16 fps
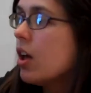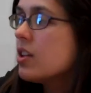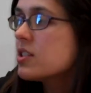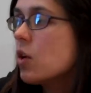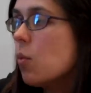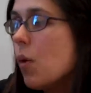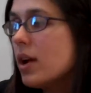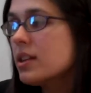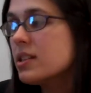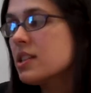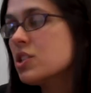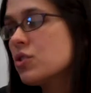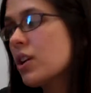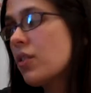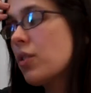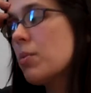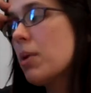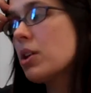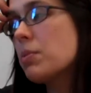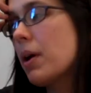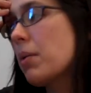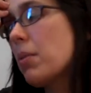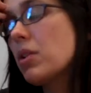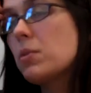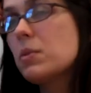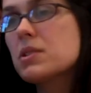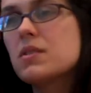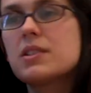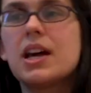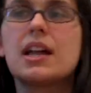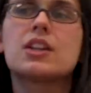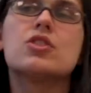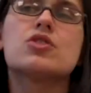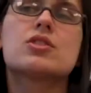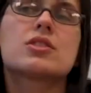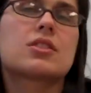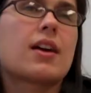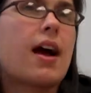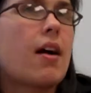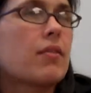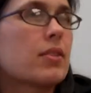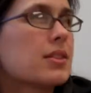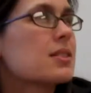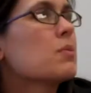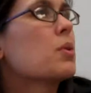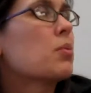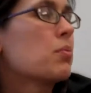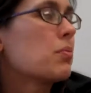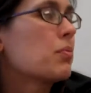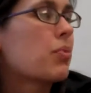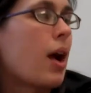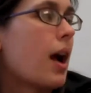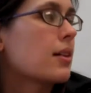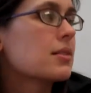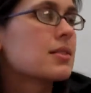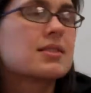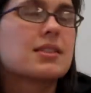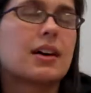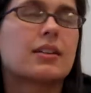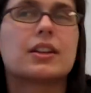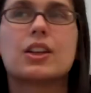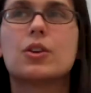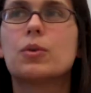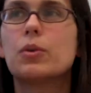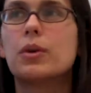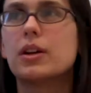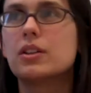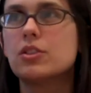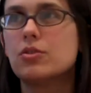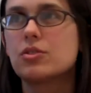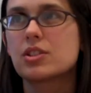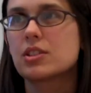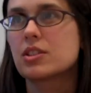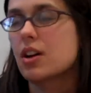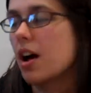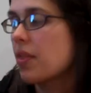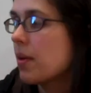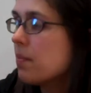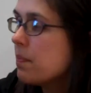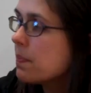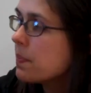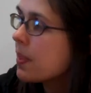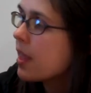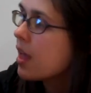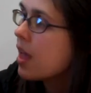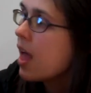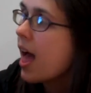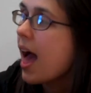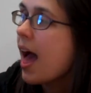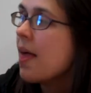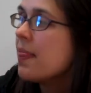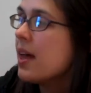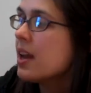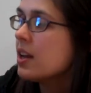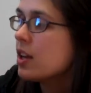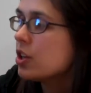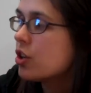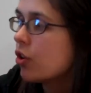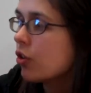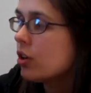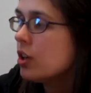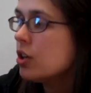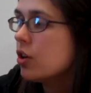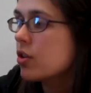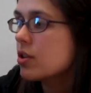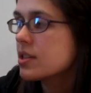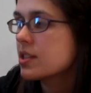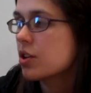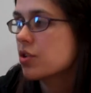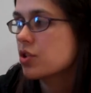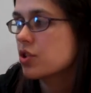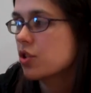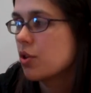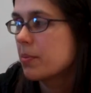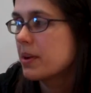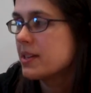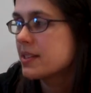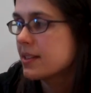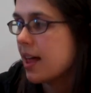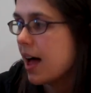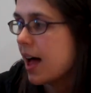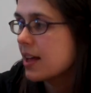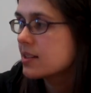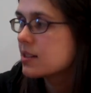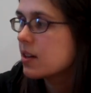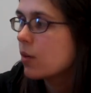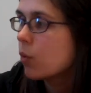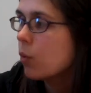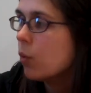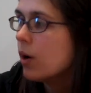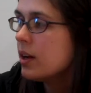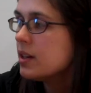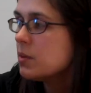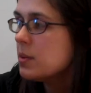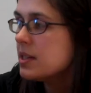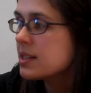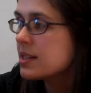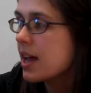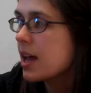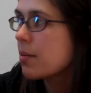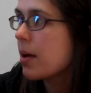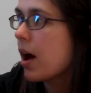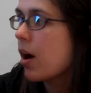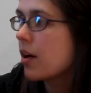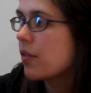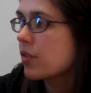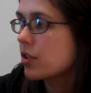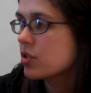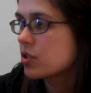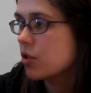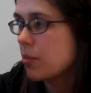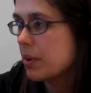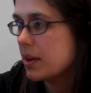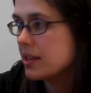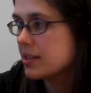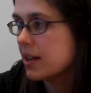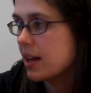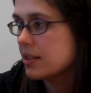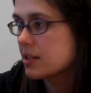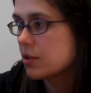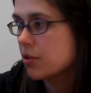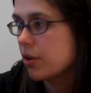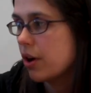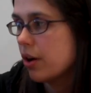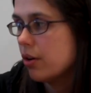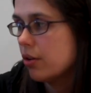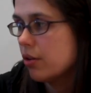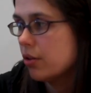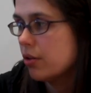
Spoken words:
So what is the trick for multiplying multiples of 10? You just are having someone practice telling you what you just taught them. And then you're going to notice there are so many slides. What did we say about if there's so many slides in a row?